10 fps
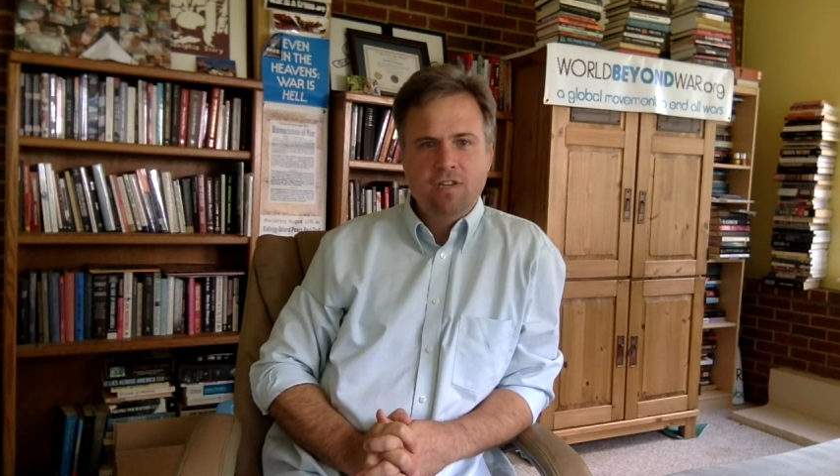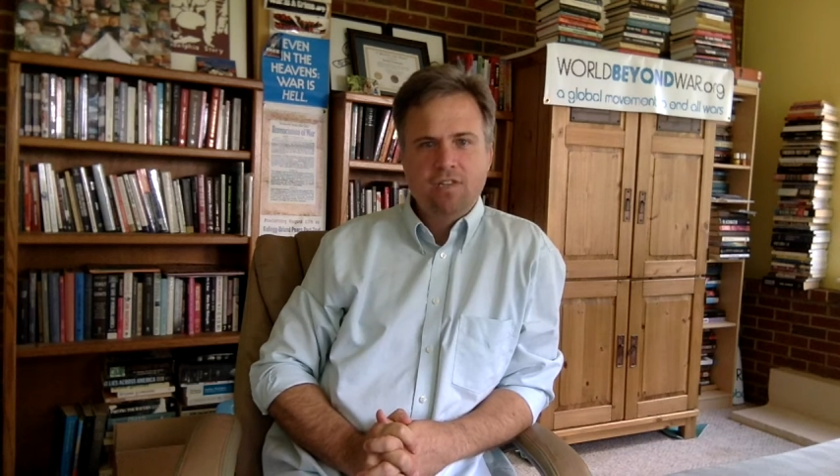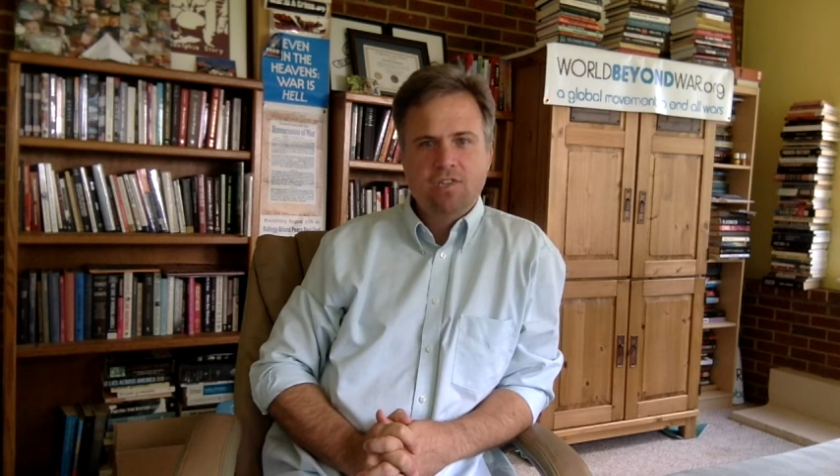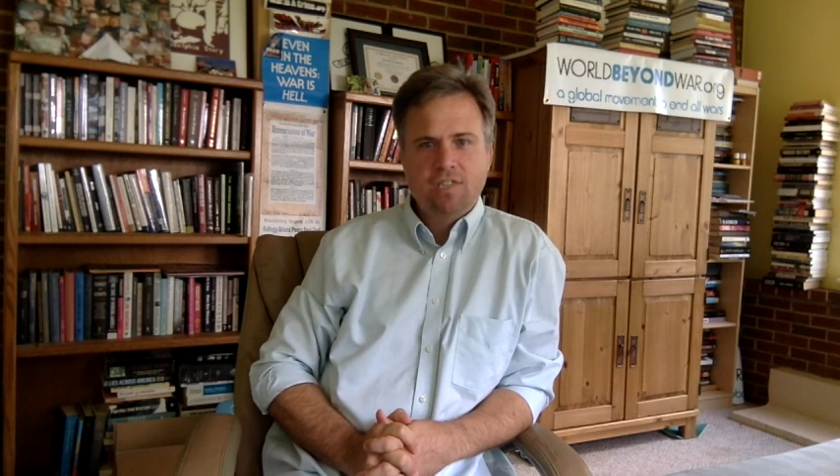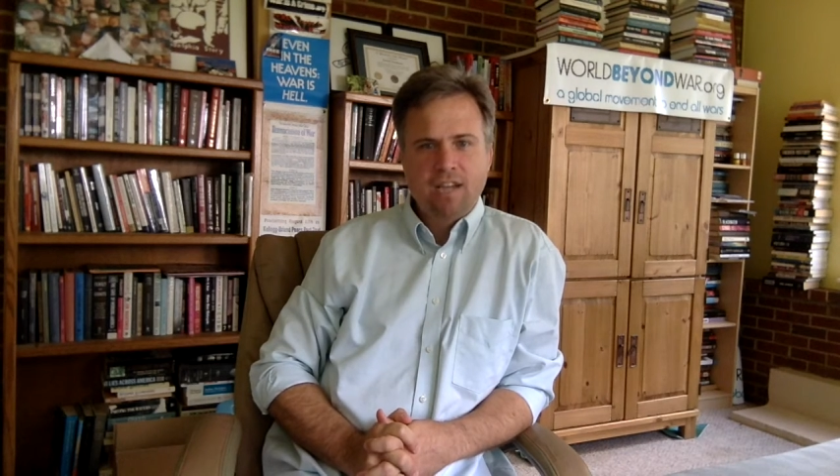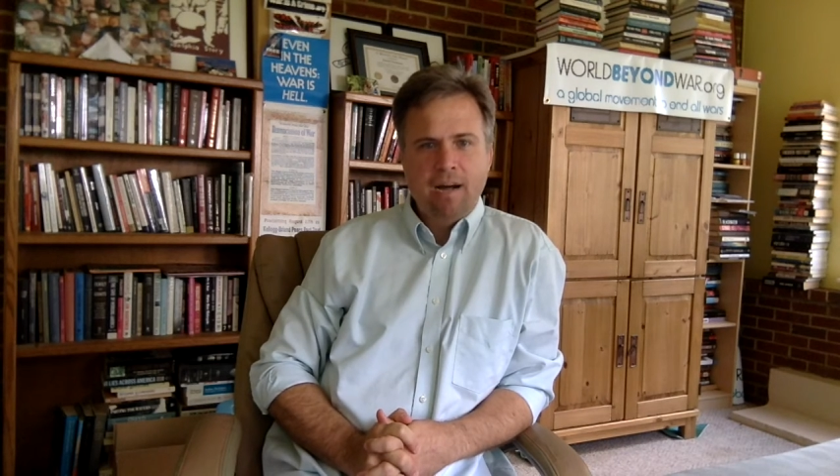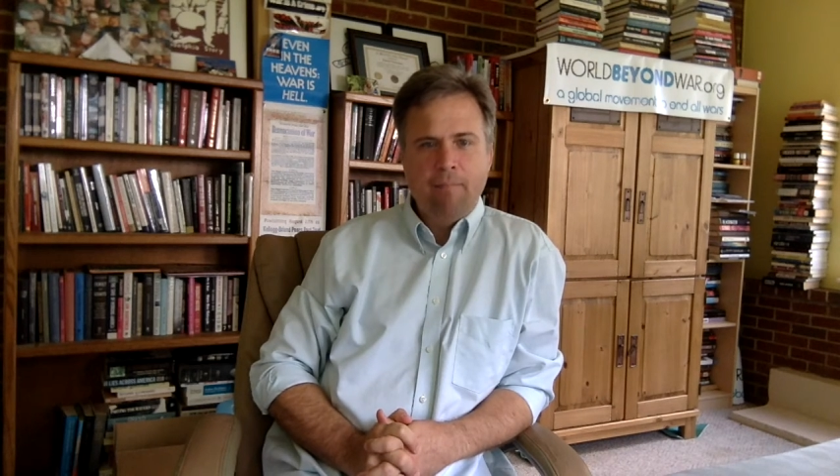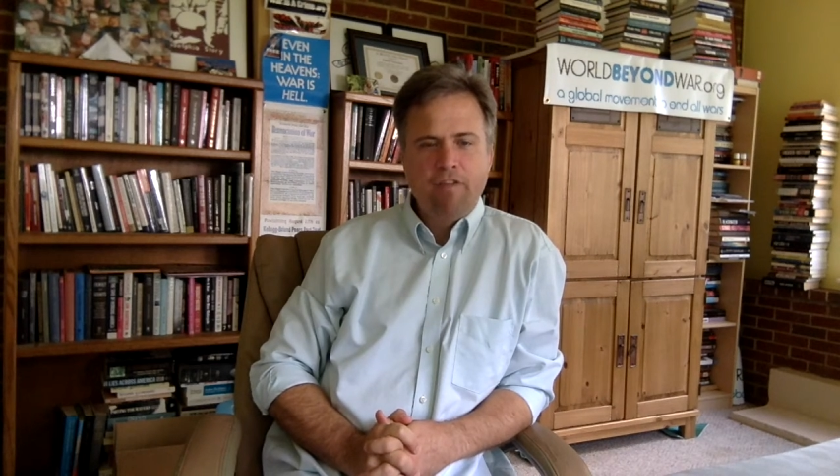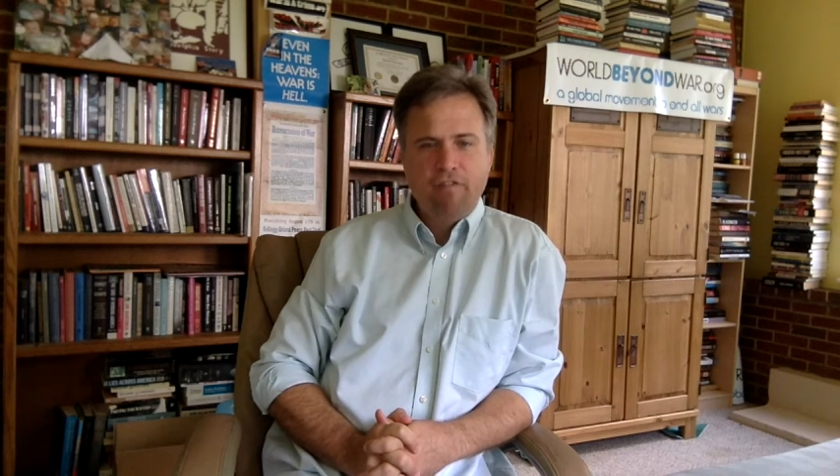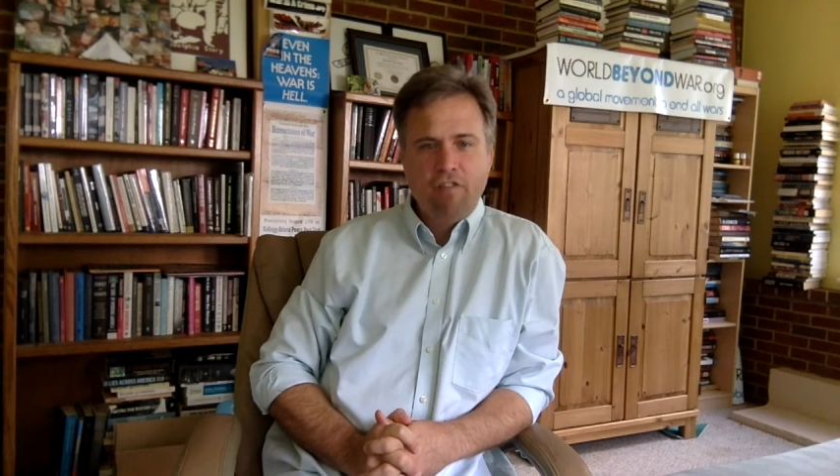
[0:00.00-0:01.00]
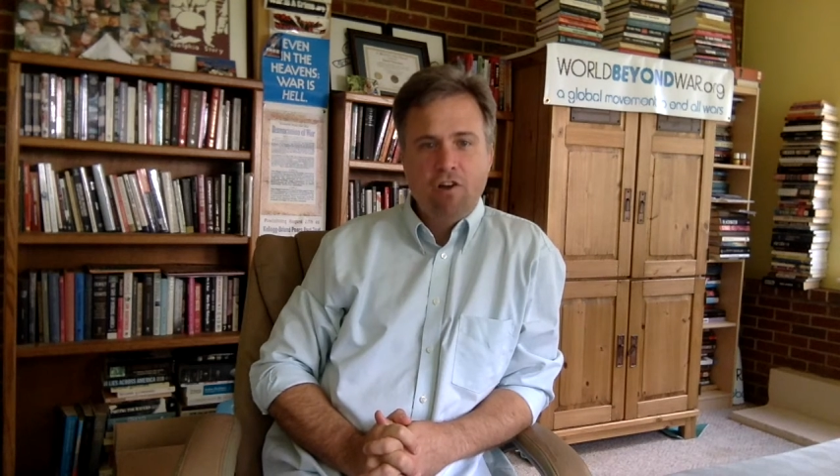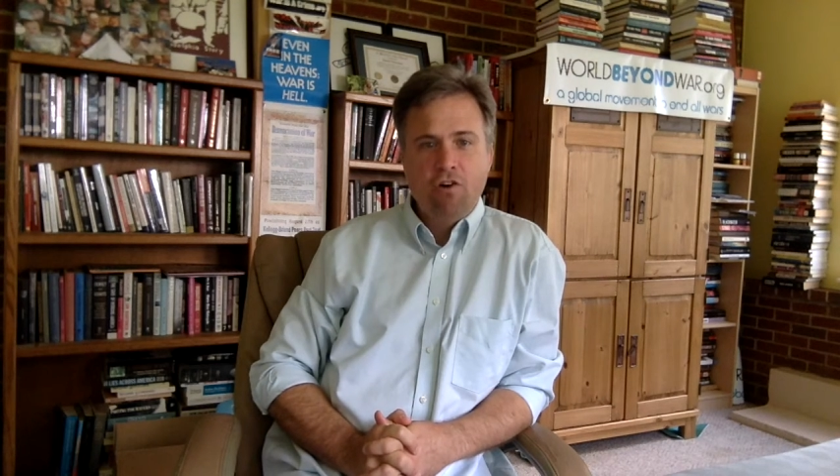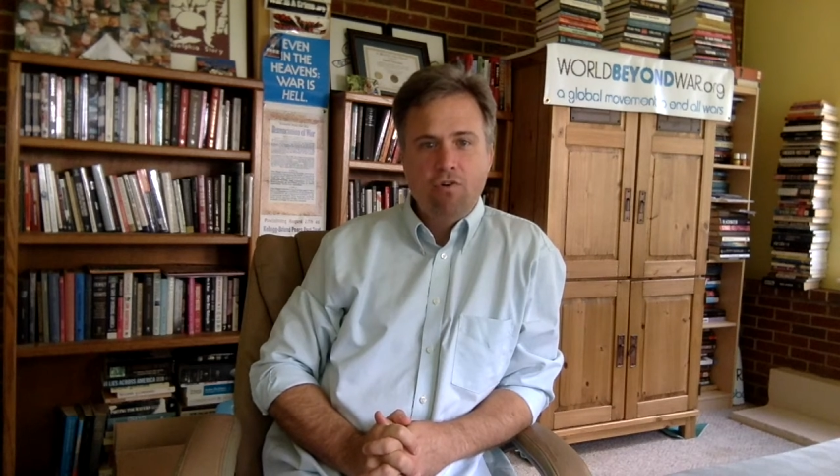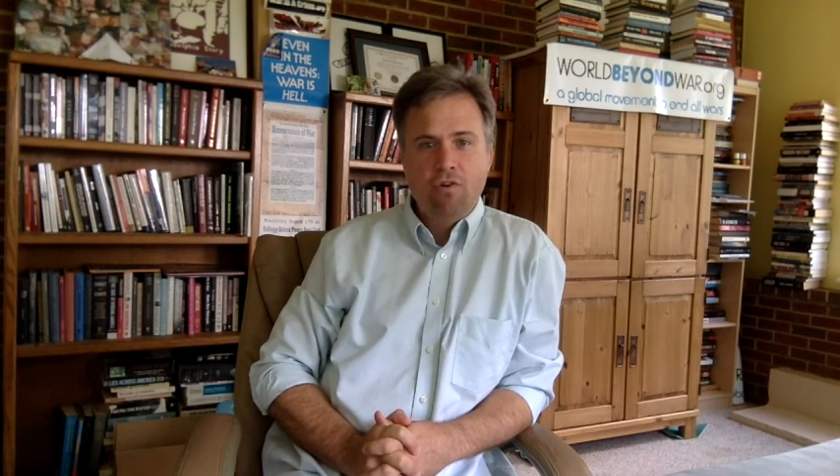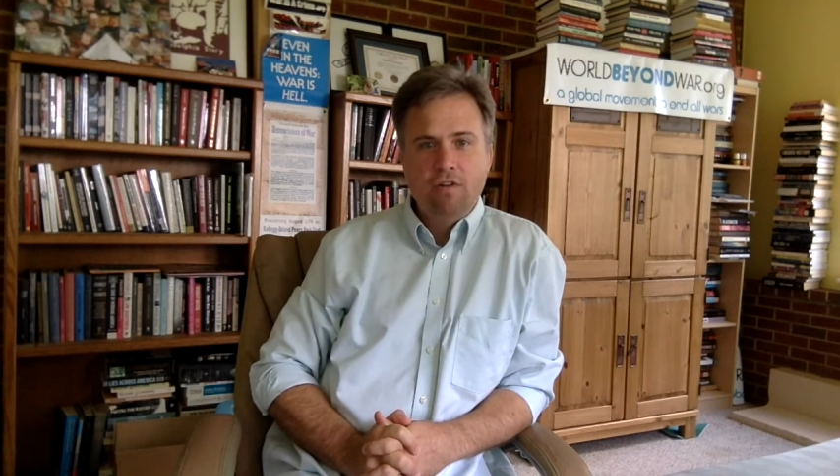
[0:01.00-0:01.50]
Stop the flow.